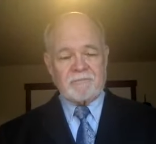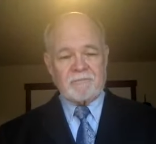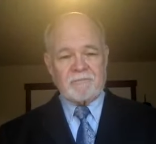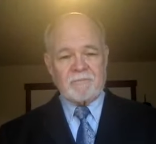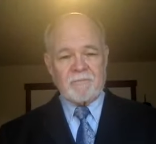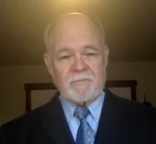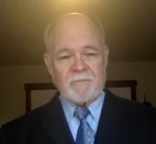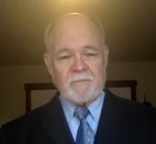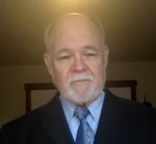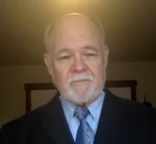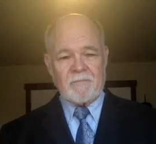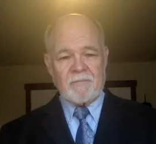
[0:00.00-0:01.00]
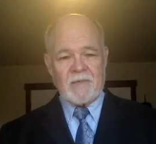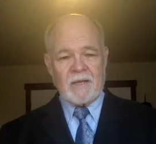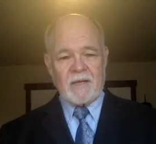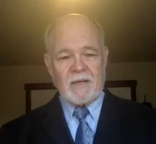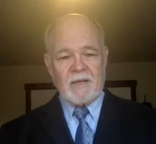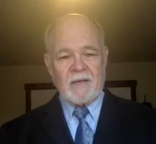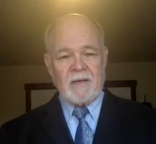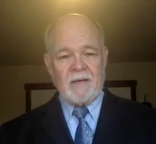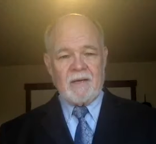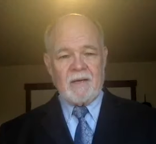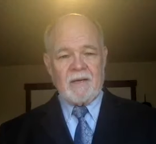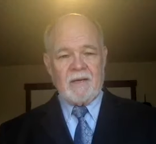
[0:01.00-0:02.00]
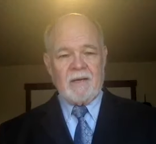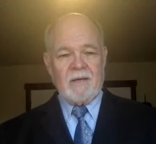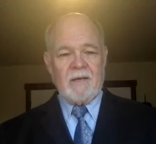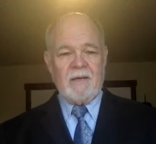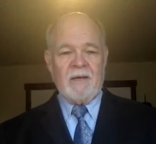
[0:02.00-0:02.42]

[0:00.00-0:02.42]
(silence)